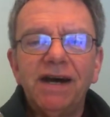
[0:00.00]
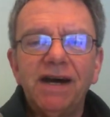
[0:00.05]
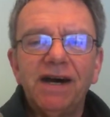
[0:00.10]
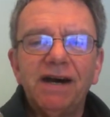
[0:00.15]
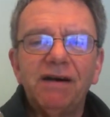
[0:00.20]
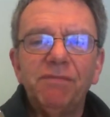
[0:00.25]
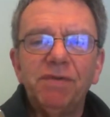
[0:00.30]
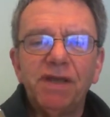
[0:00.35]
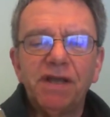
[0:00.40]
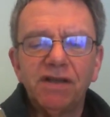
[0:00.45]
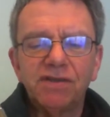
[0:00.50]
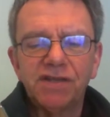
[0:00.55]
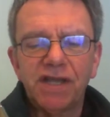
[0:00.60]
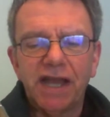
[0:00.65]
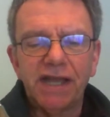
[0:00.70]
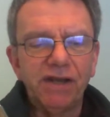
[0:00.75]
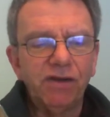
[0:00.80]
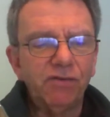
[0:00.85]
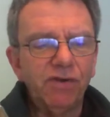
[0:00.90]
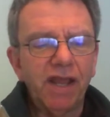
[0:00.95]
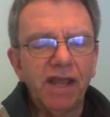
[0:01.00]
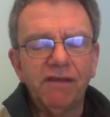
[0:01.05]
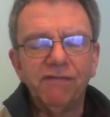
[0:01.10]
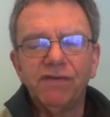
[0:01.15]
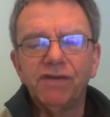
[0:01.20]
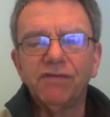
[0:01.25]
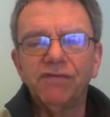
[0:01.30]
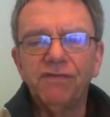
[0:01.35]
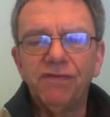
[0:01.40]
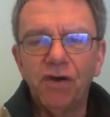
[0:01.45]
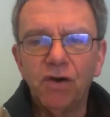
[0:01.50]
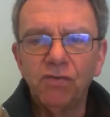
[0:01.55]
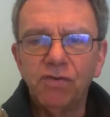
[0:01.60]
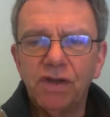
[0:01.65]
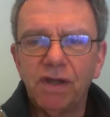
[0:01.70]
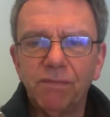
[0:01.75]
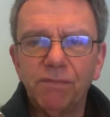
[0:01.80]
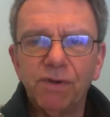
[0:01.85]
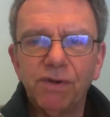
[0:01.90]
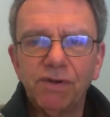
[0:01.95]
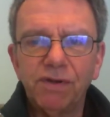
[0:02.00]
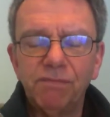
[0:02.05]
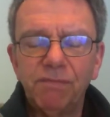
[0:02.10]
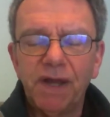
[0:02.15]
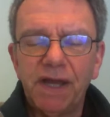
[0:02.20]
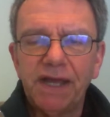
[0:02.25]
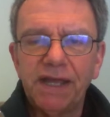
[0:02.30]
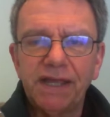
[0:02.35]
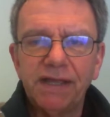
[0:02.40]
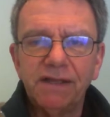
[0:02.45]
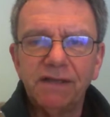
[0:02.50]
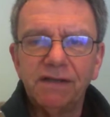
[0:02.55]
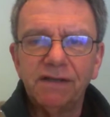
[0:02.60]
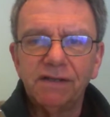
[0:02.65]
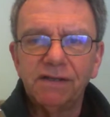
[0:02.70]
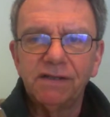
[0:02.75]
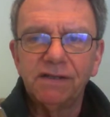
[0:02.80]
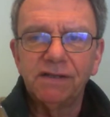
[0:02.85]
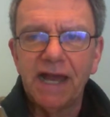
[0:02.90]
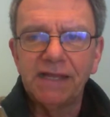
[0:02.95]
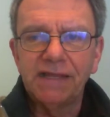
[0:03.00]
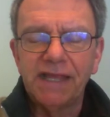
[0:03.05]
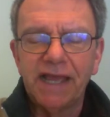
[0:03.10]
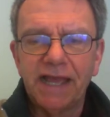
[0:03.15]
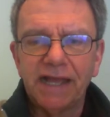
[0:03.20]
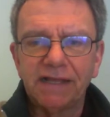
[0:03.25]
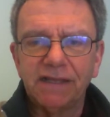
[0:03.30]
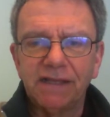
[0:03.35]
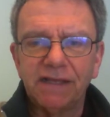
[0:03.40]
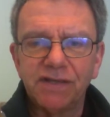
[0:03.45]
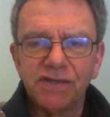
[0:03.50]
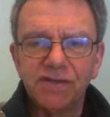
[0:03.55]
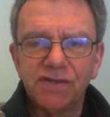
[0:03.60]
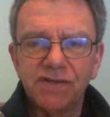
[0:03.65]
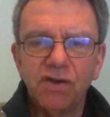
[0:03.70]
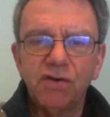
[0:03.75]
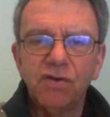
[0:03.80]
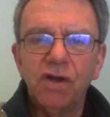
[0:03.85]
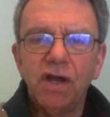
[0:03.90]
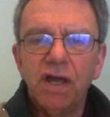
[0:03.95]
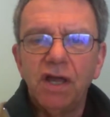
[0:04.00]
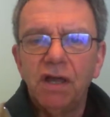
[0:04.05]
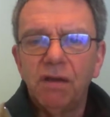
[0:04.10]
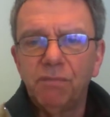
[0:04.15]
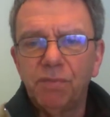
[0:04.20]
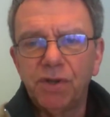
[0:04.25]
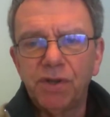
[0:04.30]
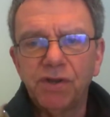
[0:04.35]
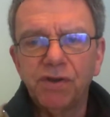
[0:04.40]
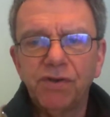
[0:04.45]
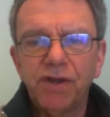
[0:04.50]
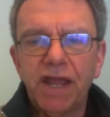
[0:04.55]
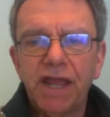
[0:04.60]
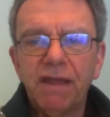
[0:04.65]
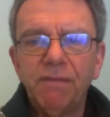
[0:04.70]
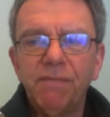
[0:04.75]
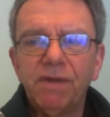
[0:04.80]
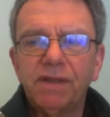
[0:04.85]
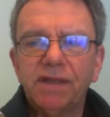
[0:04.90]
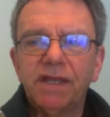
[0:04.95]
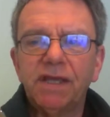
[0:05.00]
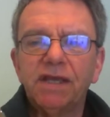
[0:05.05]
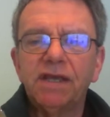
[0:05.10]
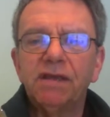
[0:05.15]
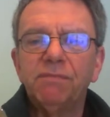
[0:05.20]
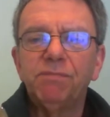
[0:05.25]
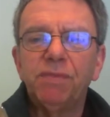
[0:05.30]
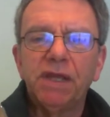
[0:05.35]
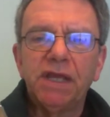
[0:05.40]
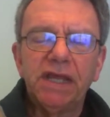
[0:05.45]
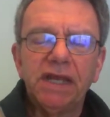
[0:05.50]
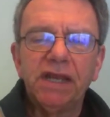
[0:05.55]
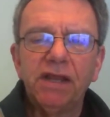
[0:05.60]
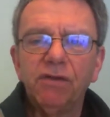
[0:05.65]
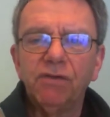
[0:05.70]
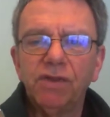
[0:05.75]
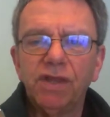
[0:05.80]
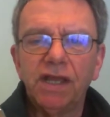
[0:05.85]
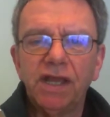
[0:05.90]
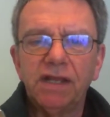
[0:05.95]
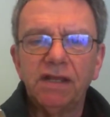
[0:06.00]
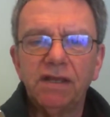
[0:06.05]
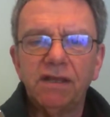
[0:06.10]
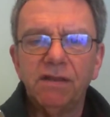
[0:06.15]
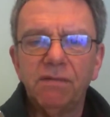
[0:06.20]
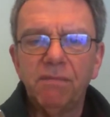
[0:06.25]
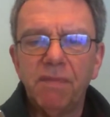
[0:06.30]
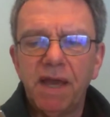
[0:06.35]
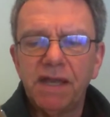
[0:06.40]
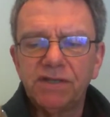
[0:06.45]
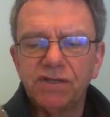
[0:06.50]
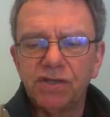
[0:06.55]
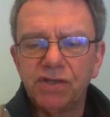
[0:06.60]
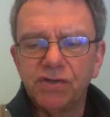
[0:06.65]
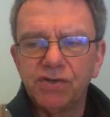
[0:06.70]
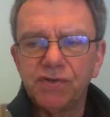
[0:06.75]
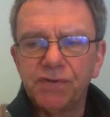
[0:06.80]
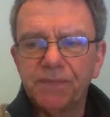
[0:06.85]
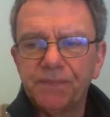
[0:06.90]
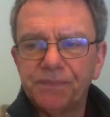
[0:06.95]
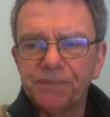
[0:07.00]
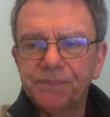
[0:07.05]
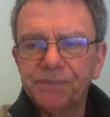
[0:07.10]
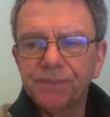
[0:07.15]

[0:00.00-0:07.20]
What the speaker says: because I don't have your phone number in my contact list. So put your name at the beginning or the end of the message.